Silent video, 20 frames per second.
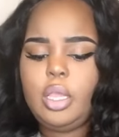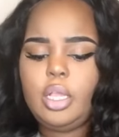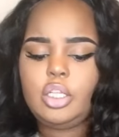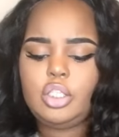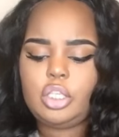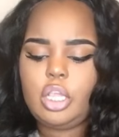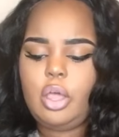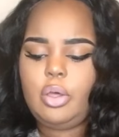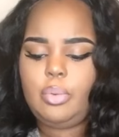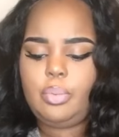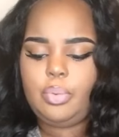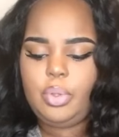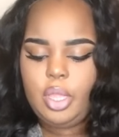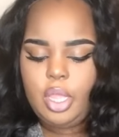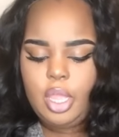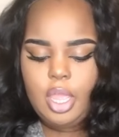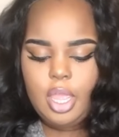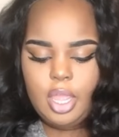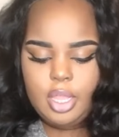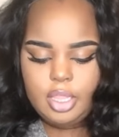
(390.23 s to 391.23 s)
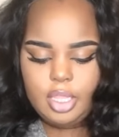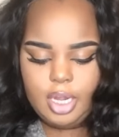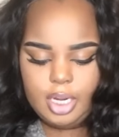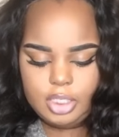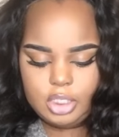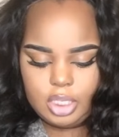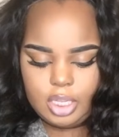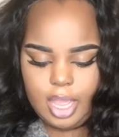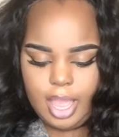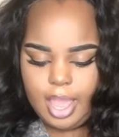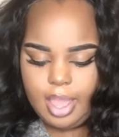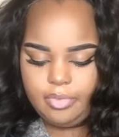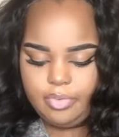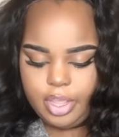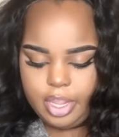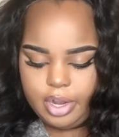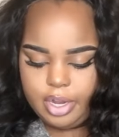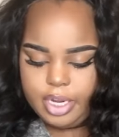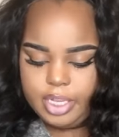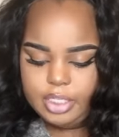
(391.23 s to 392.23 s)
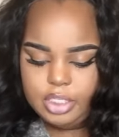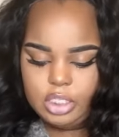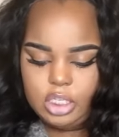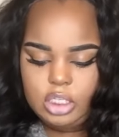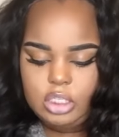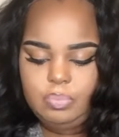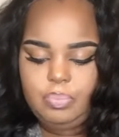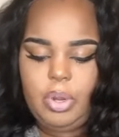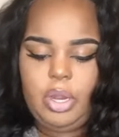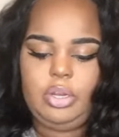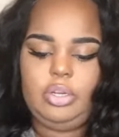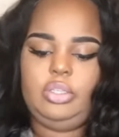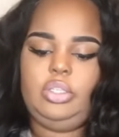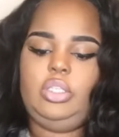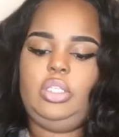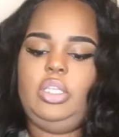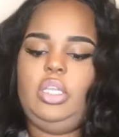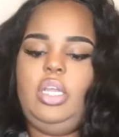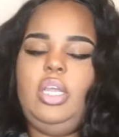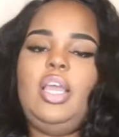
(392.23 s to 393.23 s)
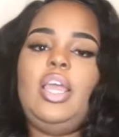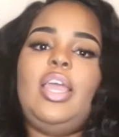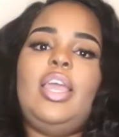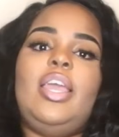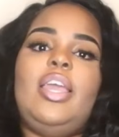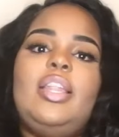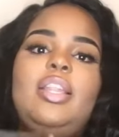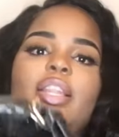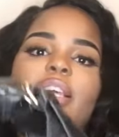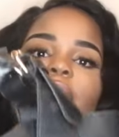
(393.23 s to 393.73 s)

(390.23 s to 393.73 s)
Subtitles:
So the next thing I have here is this purse, and